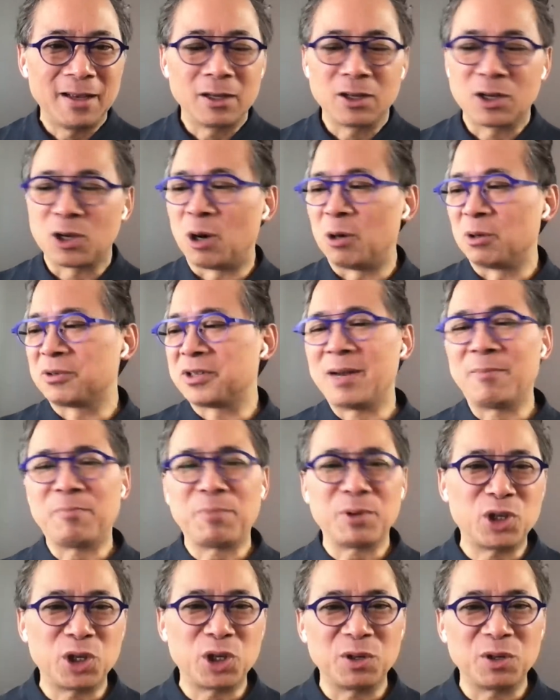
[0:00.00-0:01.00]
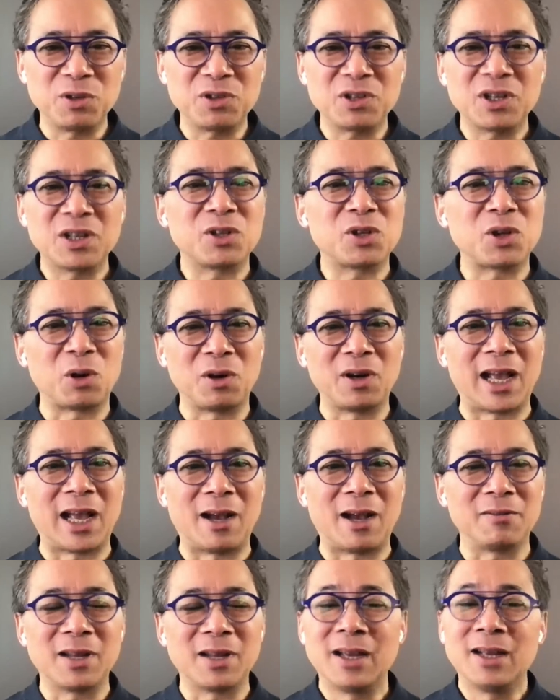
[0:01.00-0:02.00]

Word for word: Cold temperatures turn out,